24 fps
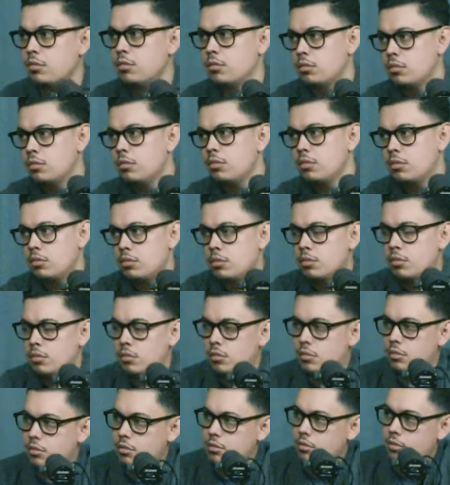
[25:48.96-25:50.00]

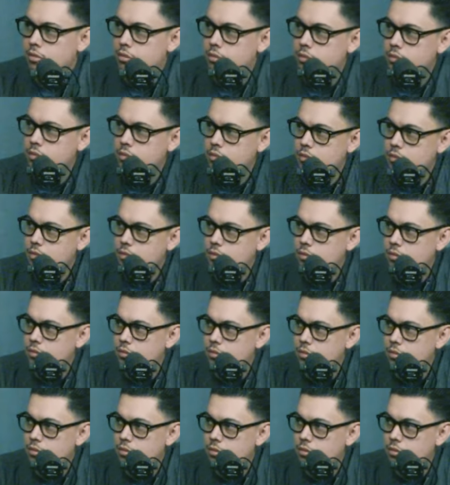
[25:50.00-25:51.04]

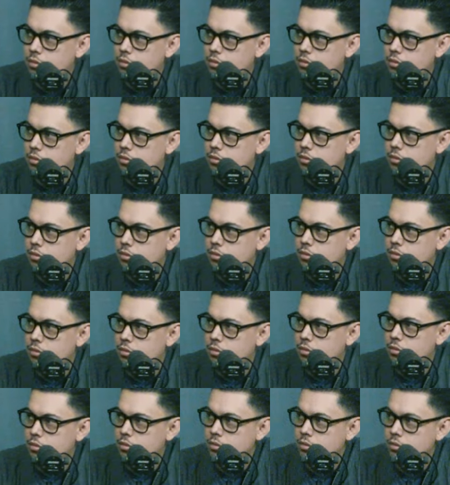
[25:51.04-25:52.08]

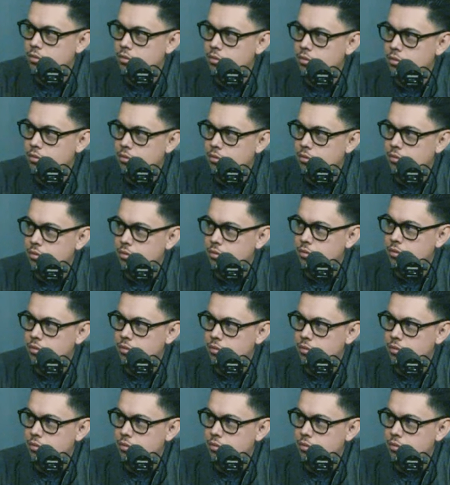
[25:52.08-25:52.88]
[no speech]